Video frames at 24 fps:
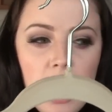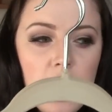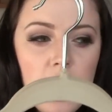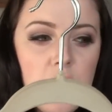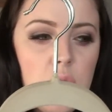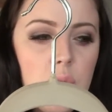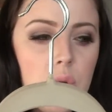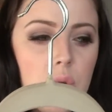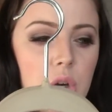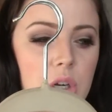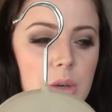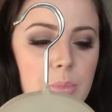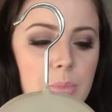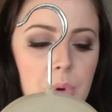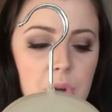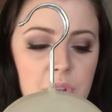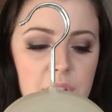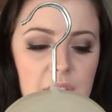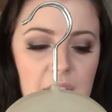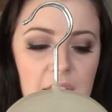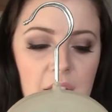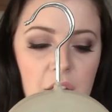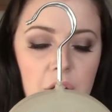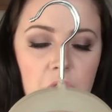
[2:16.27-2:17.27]
you couldn't put
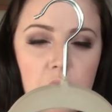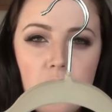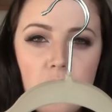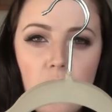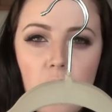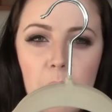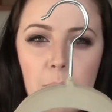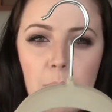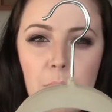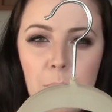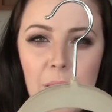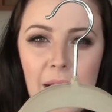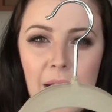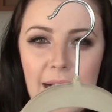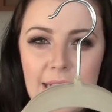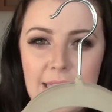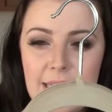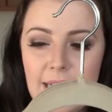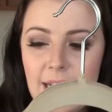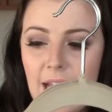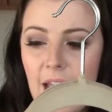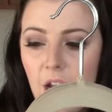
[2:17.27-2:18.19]
that on a normal plastic